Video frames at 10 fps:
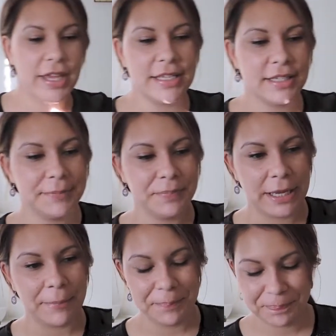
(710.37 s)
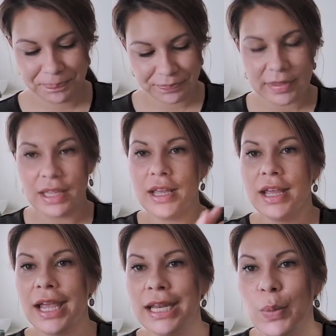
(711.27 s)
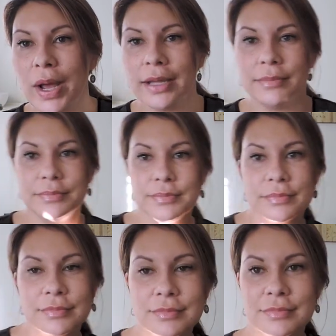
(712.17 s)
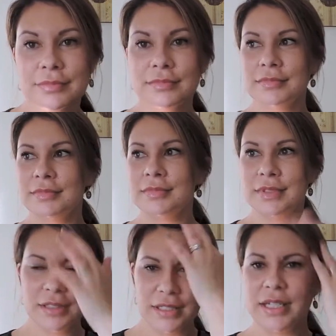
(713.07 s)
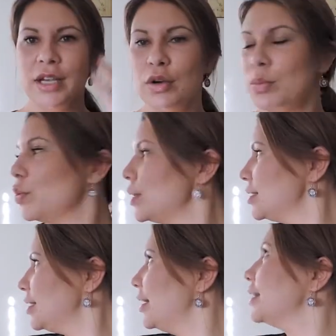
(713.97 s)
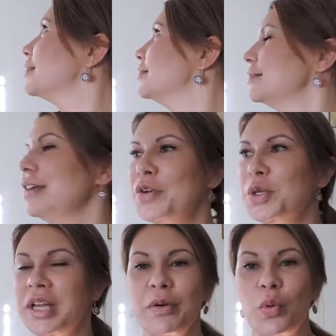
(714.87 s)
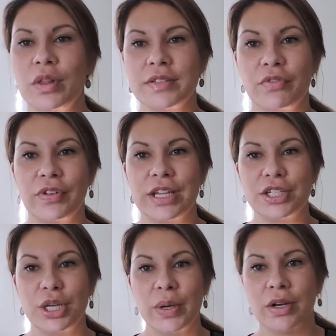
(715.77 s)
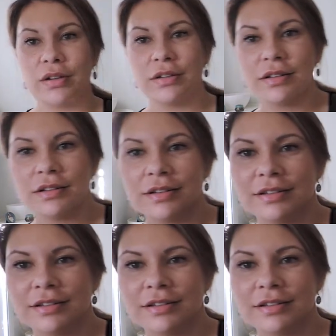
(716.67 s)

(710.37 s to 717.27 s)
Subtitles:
Is it? Yep. Anyway, it's terrible. Where's the light? I've got like all this reflection going on.